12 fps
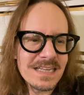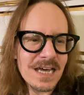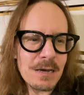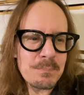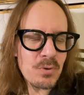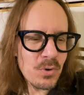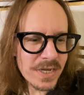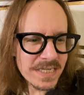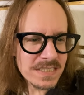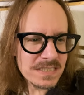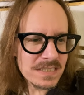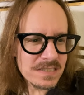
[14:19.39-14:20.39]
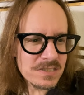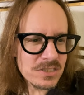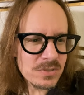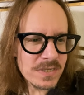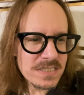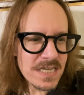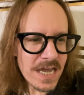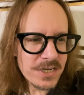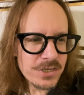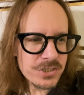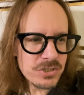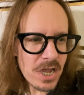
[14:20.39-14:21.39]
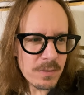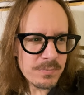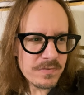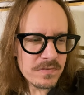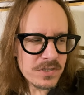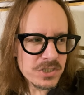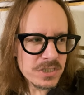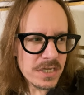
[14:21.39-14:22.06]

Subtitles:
appointed to a tenure track position